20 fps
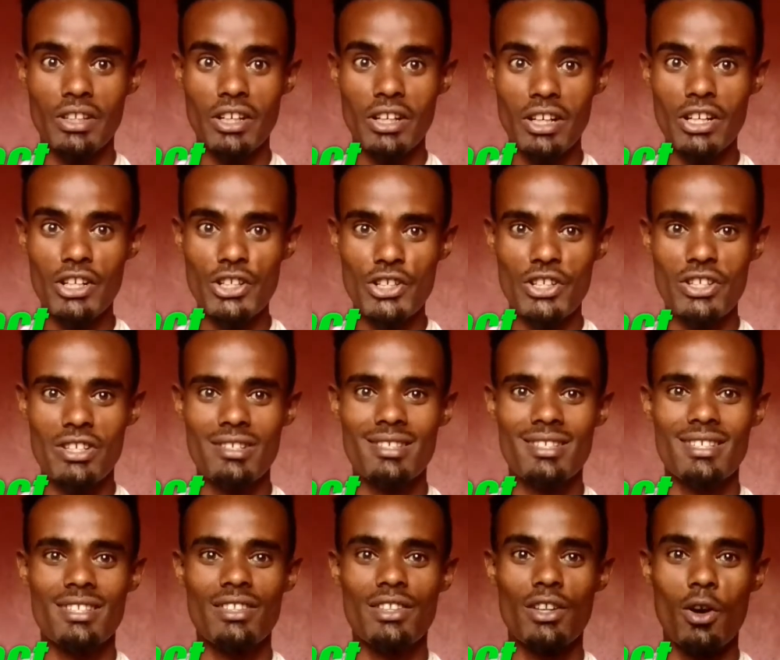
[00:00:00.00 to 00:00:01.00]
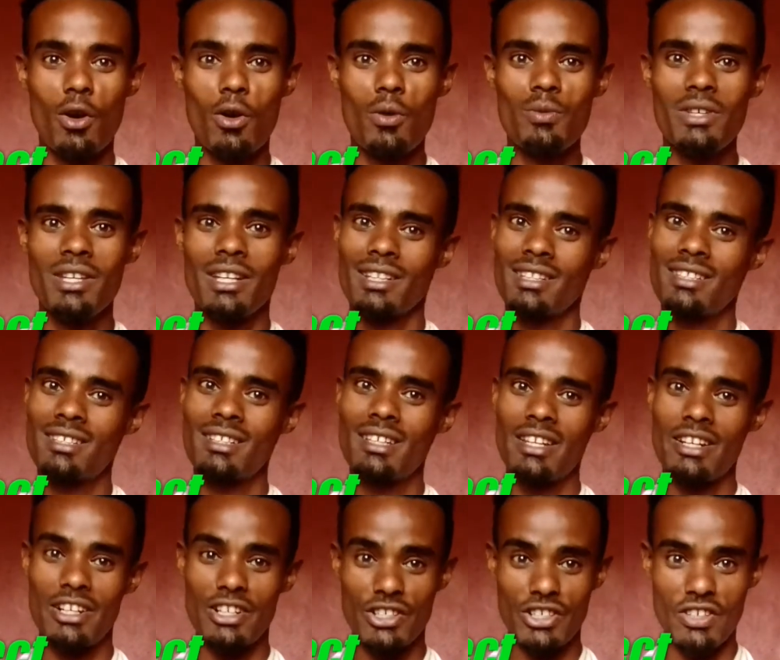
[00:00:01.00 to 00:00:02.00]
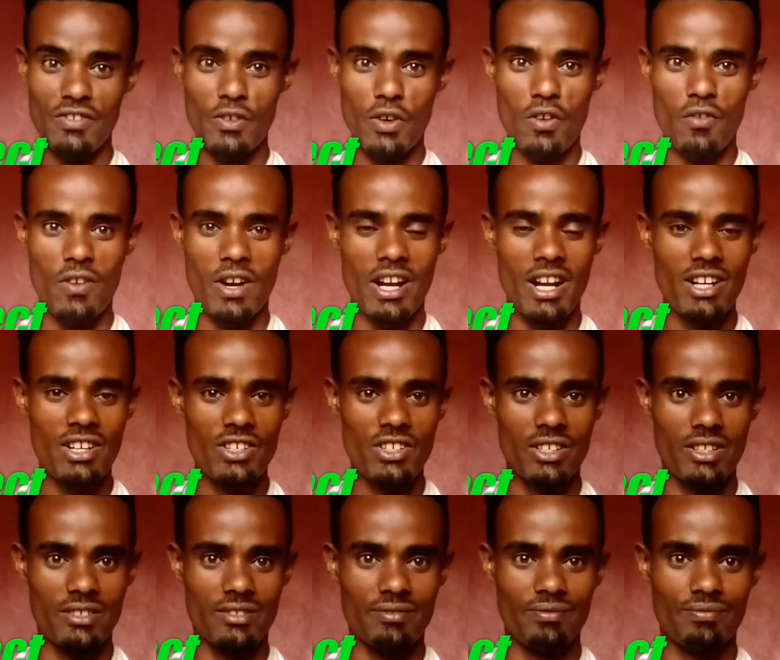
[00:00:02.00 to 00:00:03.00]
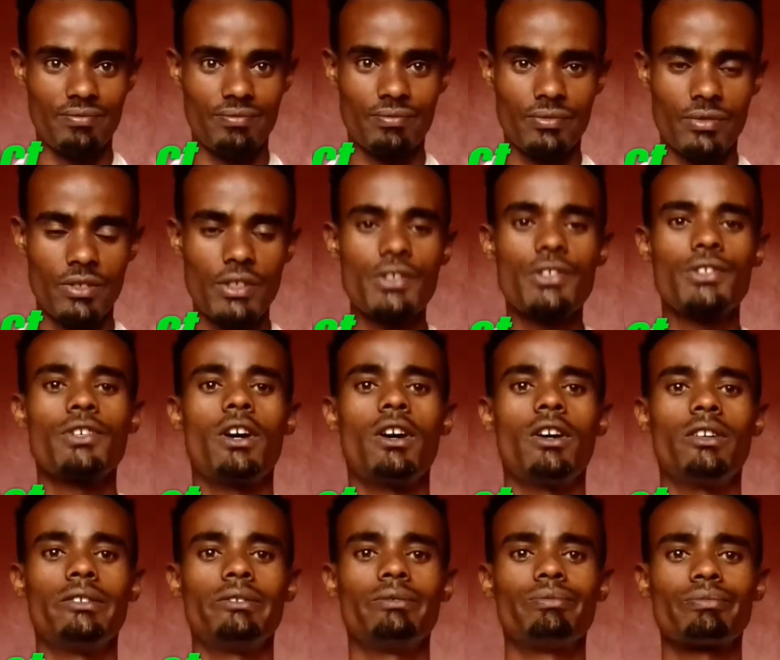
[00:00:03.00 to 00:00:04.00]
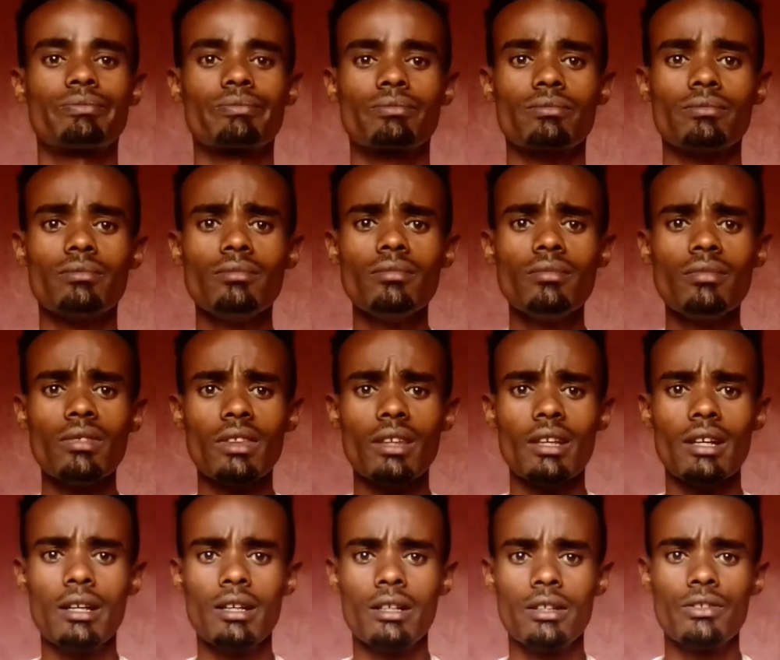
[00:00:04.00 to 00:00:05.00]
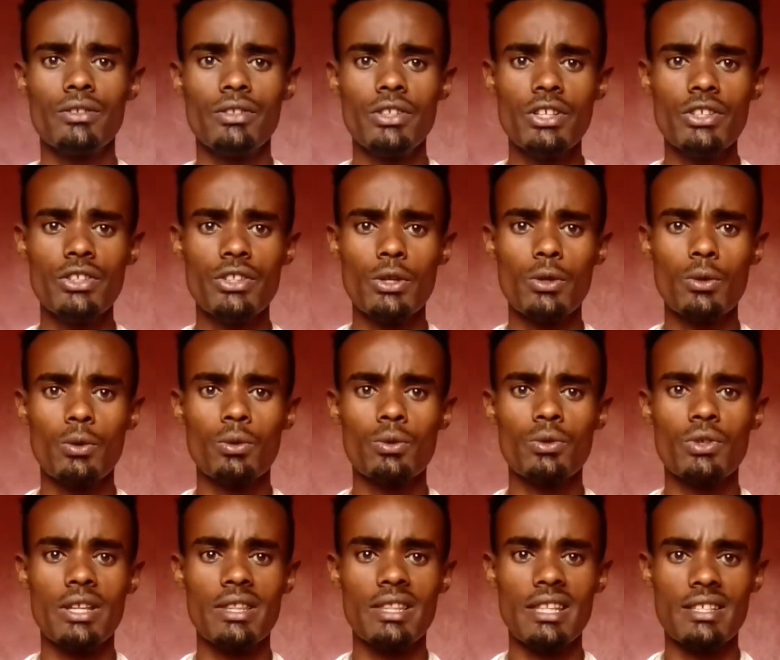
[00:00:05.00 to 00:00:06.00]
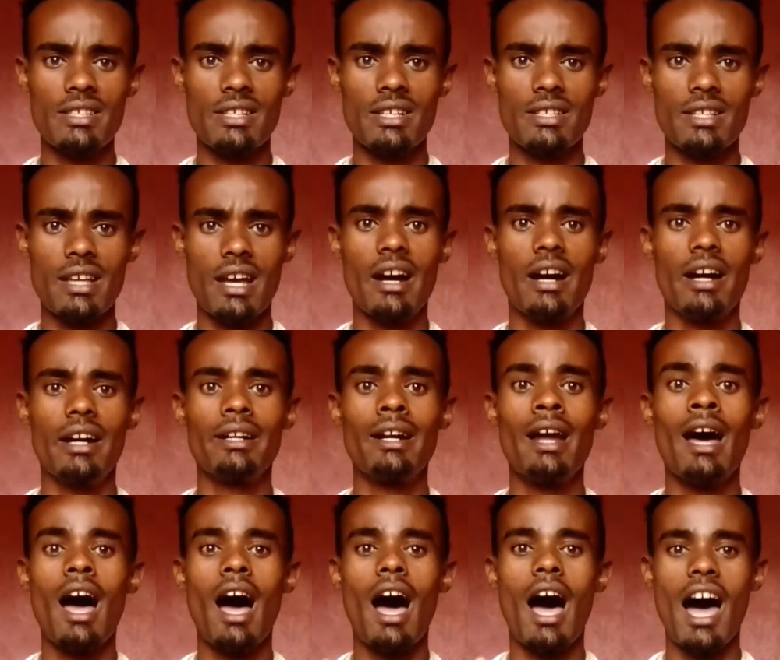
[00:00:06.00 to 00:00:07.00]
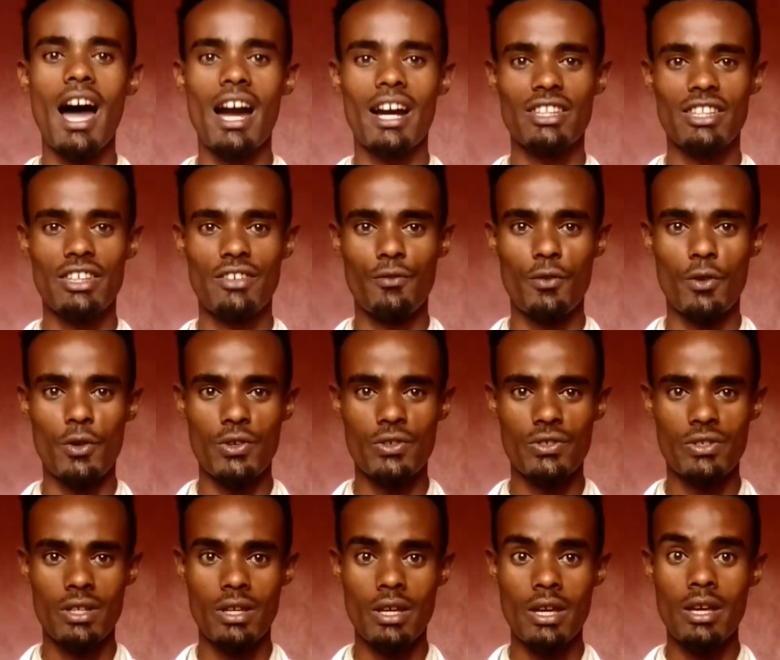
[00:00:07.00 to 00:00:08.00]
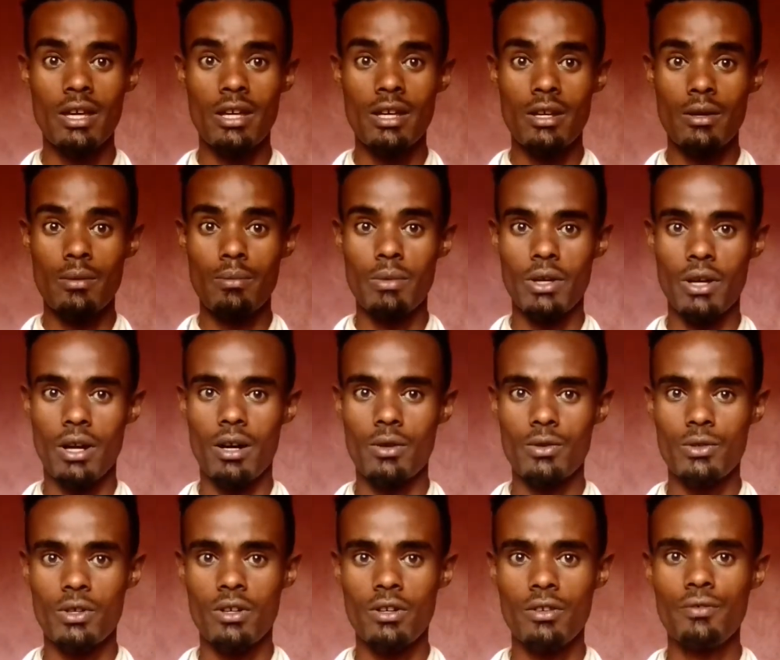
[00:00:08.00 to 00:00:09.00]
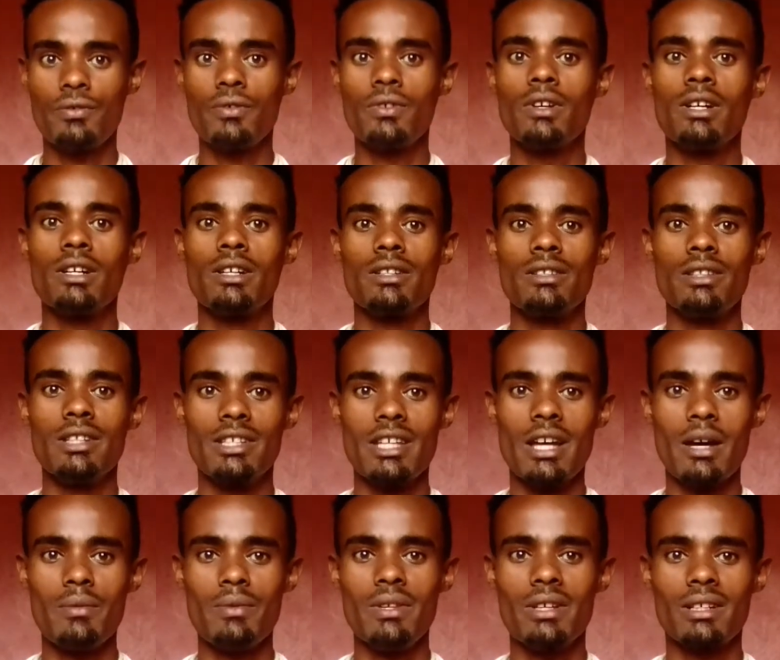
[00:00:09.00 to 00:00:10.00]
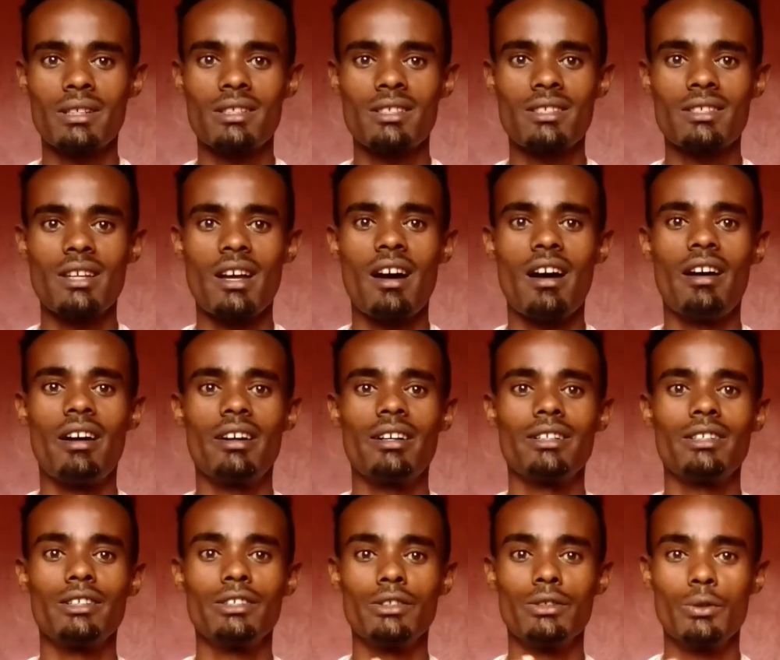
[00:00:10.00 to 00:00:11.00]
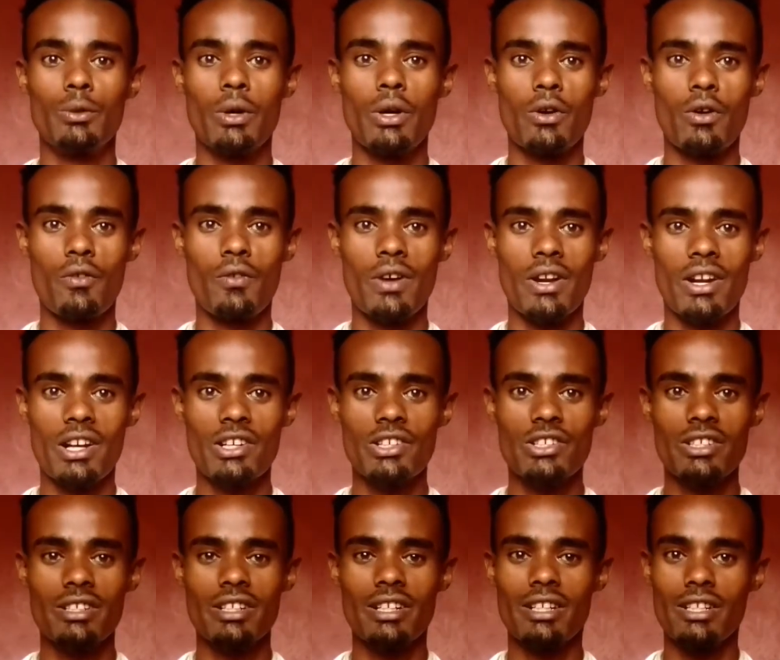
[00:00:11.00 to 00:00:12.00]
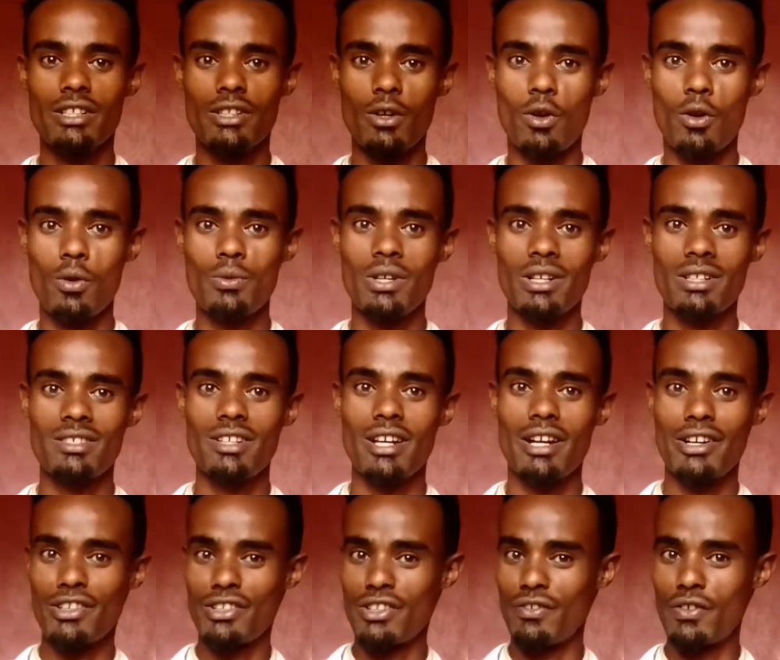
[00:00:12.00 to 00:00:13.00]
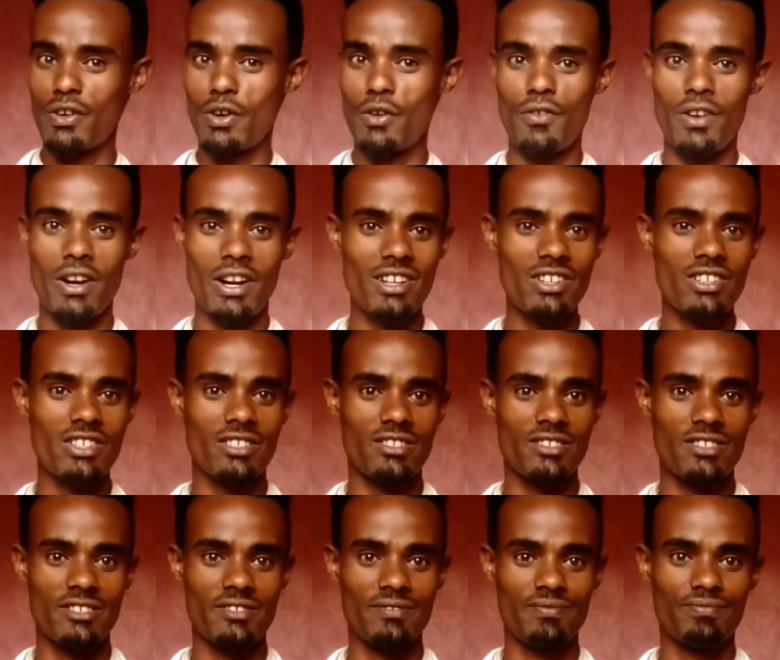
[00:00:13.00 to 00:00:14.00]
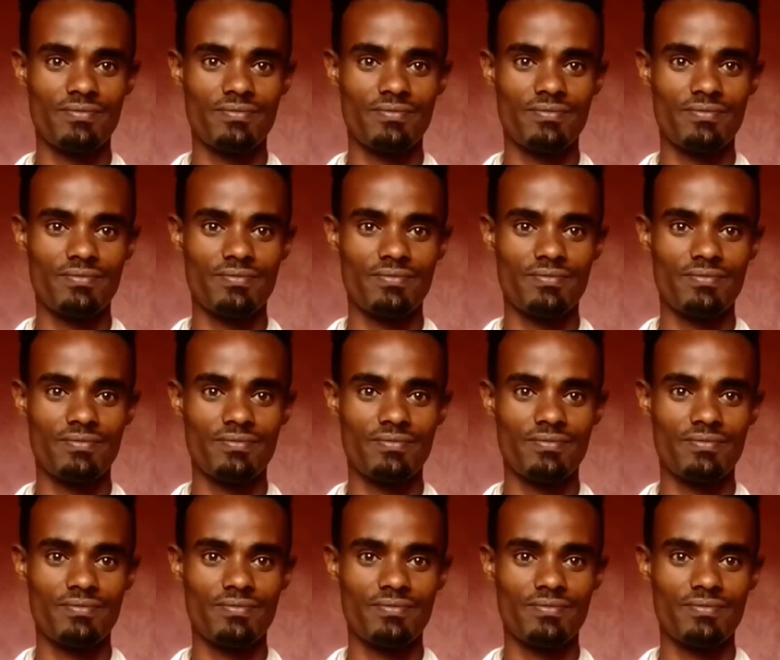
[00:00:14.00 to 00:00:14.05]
English is the object, the receiver of an action. So these two sentences are active voice because of the subjects are doer of an action and the objects are receiver of an actions.